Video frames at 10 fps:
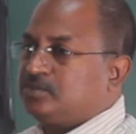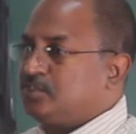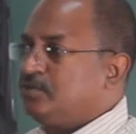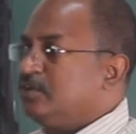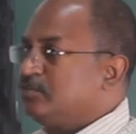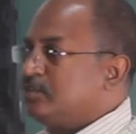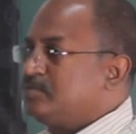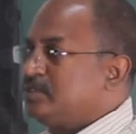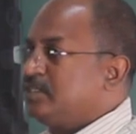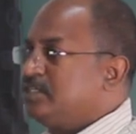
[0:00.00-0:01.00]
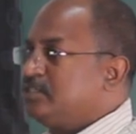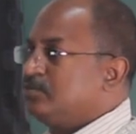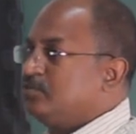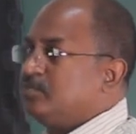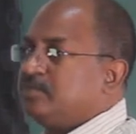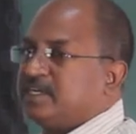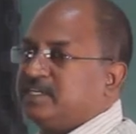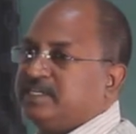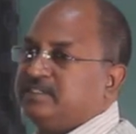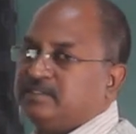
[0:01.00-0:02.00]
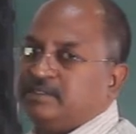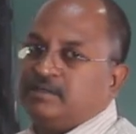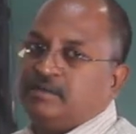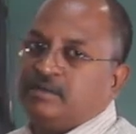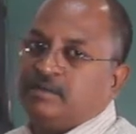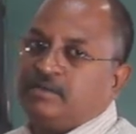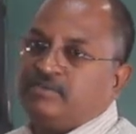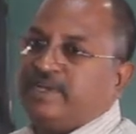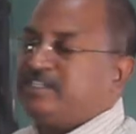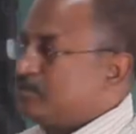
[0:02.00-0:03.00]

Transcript: 12 groups. Each group contained 5